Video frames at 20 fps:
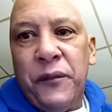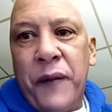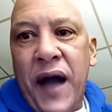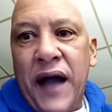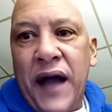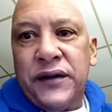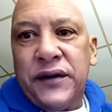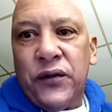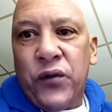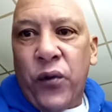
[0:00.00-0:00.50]

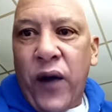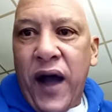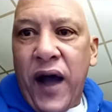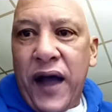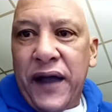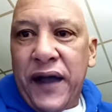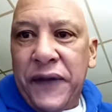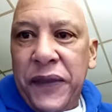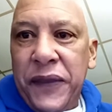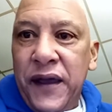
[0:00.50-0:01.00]
Mark
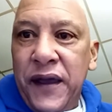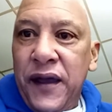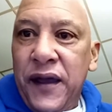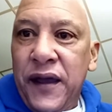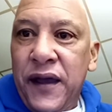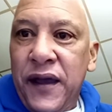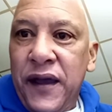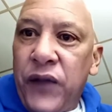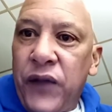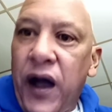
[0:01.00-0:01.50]
Aguirre,
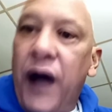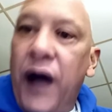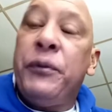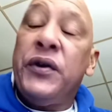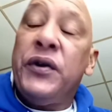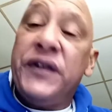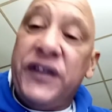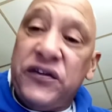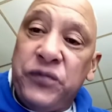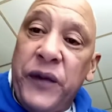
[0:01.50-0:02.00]
I'll
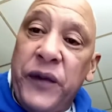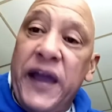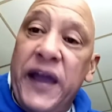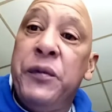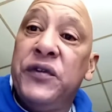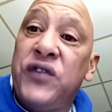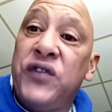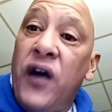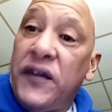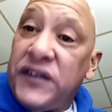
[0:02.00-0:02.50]
put it this way. He
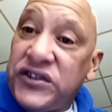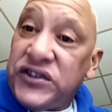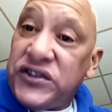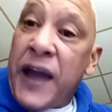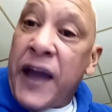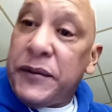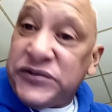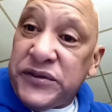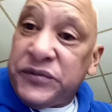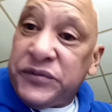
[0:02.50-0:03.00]
was on the
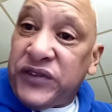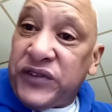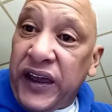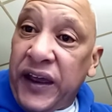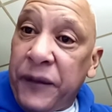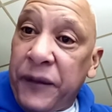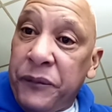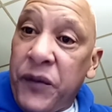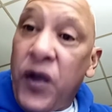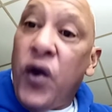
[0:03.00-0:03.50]
championship
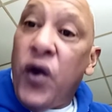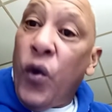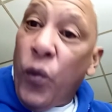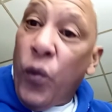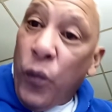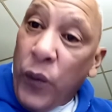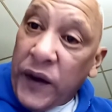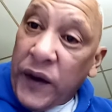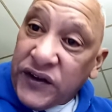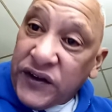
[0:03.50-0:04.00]
team
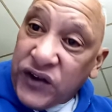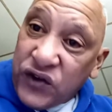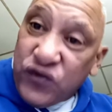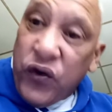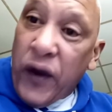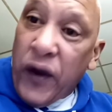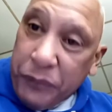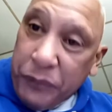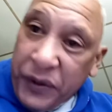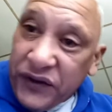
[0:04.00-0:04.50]
when the
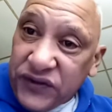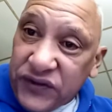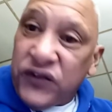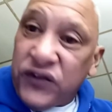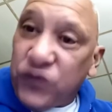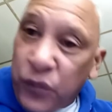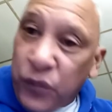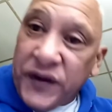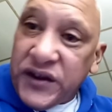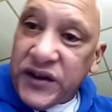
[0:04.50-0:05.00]
Detroit
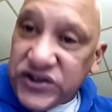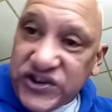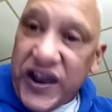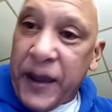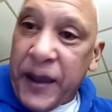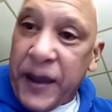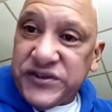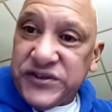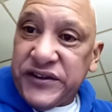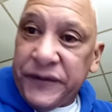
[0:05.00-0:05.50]
Pistons won the
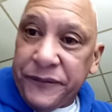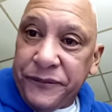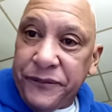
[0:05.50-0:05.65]
championship.